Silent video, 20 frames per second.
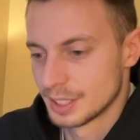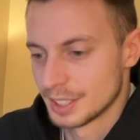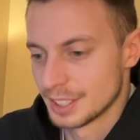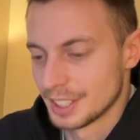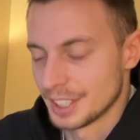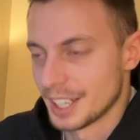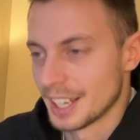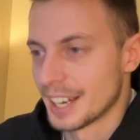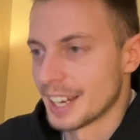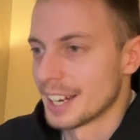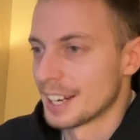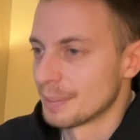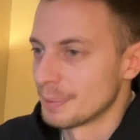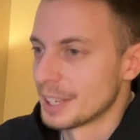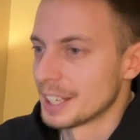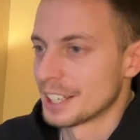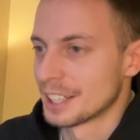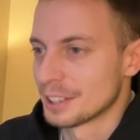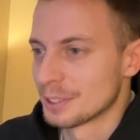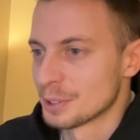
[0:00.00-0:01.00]

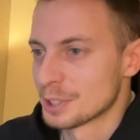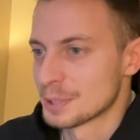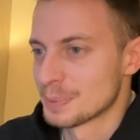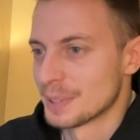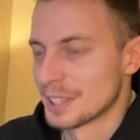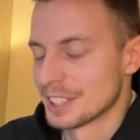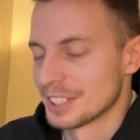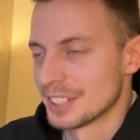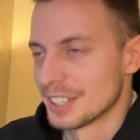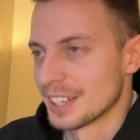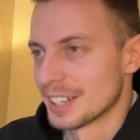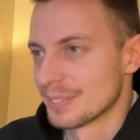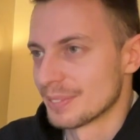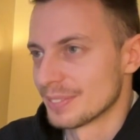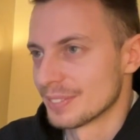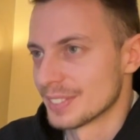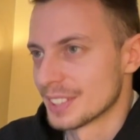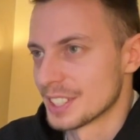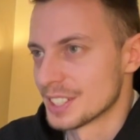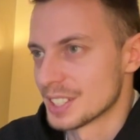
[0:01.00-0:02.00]
Make it look smart. Yeah,
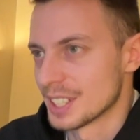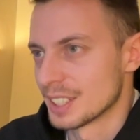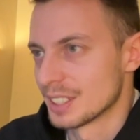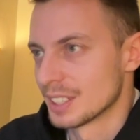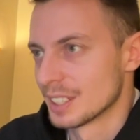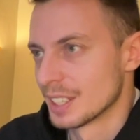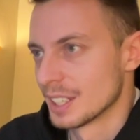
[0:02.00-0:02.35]
that's it.